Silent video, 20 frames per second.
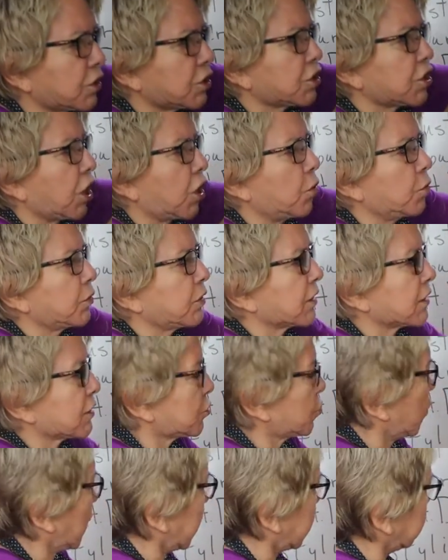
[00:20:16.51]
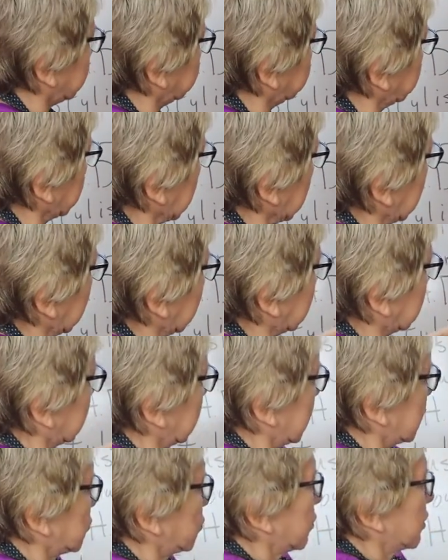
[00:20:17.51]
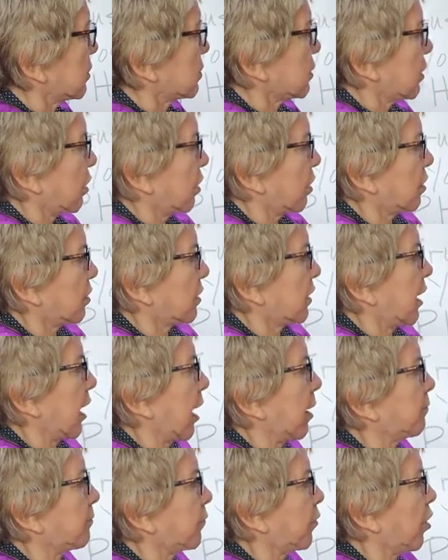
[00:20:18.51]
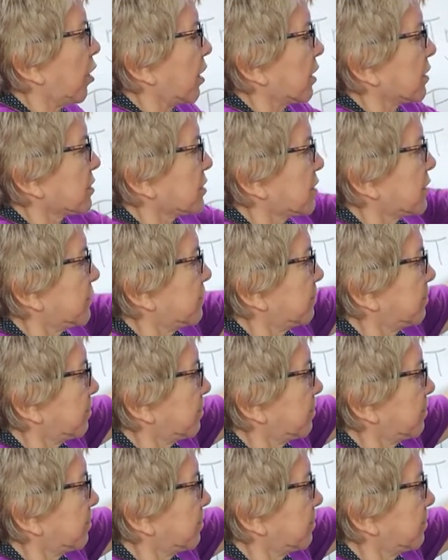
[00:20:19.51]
to tone this one. This was our Cap Frost,